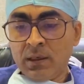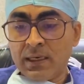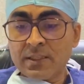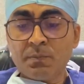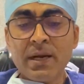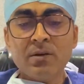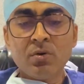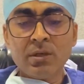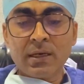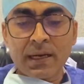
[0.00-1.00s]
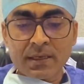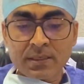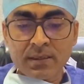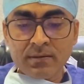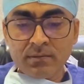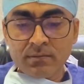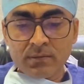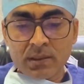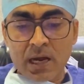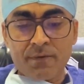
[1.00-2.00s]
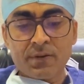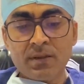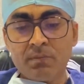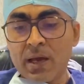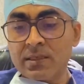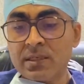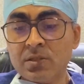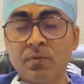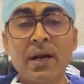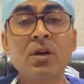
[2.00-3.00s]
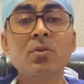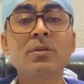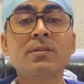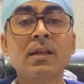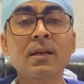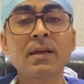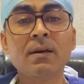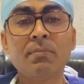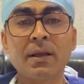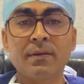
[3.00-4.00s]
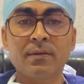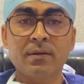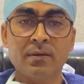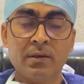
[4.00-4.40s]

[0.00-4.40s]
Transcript: Despite good correction after the plasters, why do you still need a brace?